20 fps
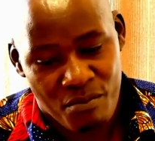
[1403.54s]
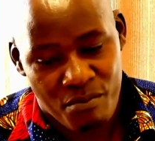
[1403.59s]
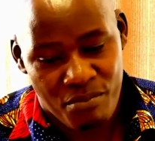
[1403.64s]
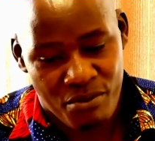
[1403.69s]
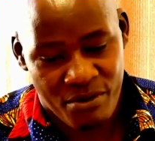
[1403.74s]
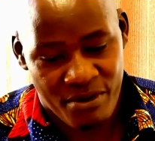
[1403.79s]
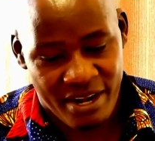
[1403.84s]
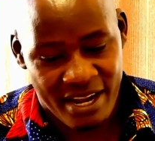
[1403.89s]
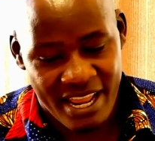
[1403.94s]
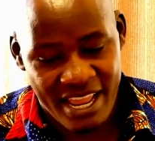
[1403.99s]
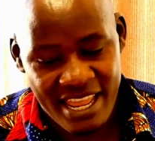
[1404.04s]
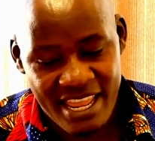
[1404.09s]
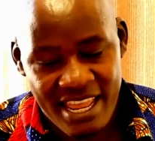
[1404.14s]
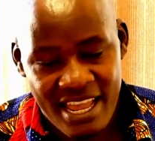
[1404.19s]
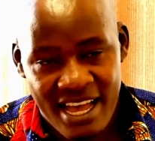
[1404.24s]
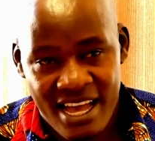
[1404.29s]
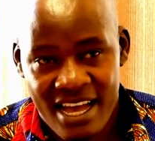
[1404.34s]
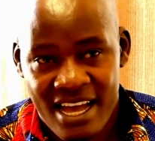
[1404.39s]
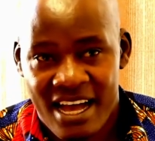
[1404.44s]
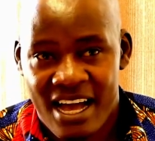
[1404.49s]

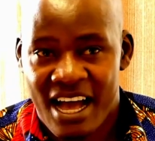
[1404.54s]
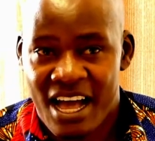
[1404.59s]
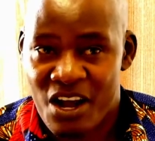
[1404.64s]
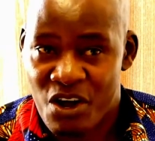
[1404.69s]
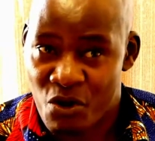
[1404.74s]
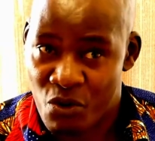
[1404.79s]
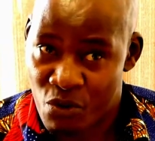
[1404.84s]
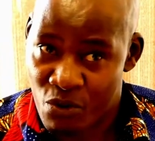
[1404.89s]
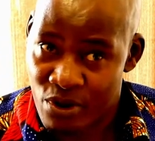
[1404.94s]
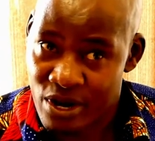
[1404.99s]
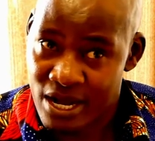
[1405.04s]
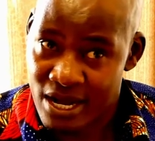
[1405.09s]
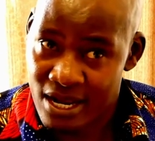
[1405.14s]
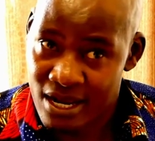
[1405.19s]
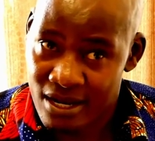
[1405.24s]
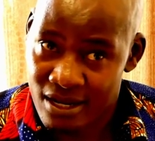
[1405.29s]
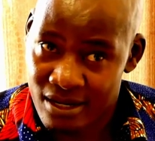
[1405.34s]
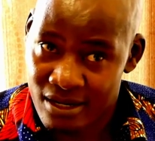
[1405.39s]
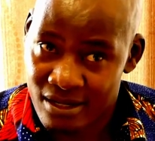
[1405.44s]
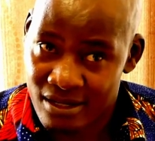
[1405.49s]
Prayer
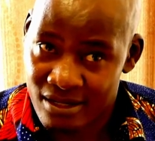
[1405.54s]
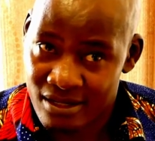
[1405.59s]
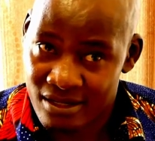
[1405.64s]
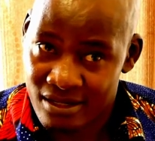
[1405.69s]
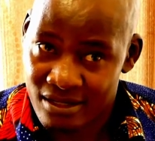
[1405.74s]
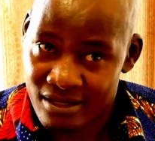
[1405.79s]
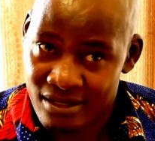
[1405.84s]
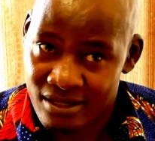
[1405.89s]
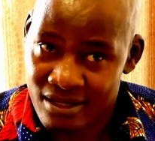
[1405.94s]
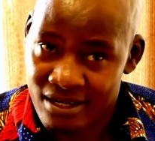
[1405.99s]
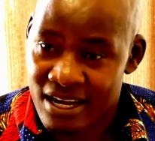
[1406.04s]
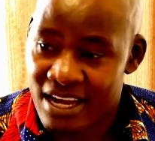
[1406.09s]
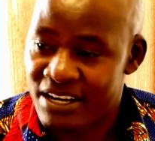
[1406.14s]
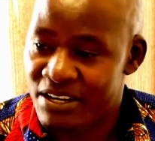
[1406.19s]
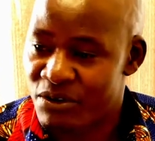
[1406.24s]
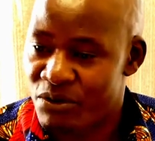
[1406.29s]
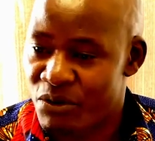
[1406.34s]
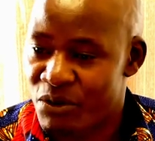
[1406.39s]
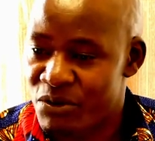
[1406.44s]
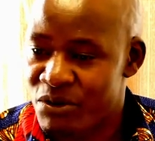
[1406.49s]
alone
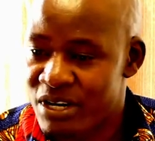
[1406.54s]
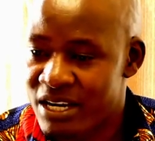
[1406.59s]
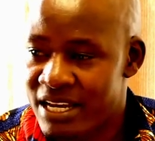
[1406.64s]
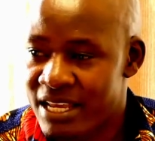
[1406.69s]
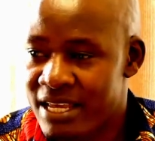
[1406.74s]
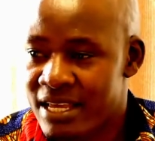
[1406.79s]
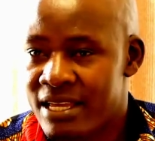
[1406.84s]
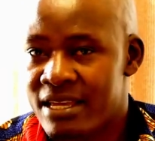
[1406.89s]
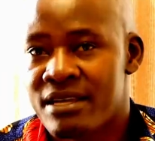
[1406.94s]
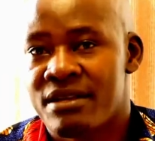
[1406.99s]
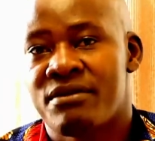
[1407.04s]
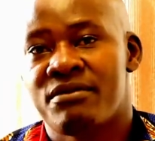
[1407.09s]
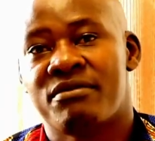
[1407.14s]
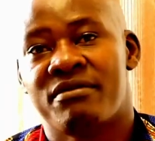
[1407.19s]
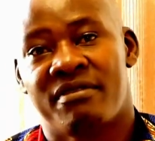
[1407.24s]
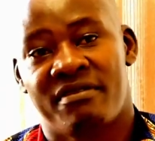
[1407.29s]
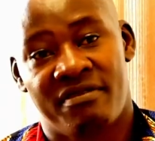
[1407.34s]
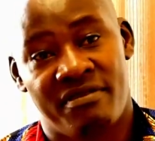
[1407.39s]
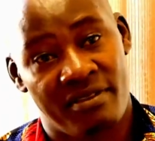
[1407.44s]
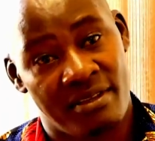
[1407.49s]
can only
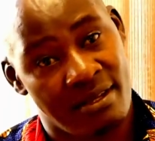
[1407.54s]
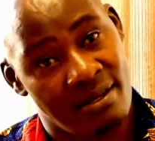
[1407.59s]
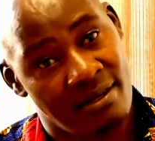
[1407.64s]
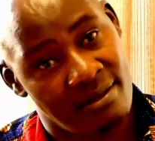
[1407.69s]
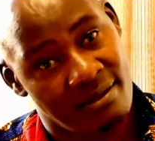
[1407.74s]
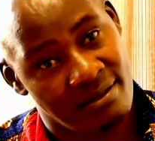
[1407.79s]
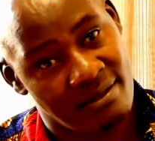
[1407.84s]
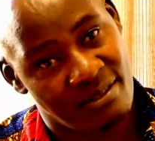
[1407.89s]
reveal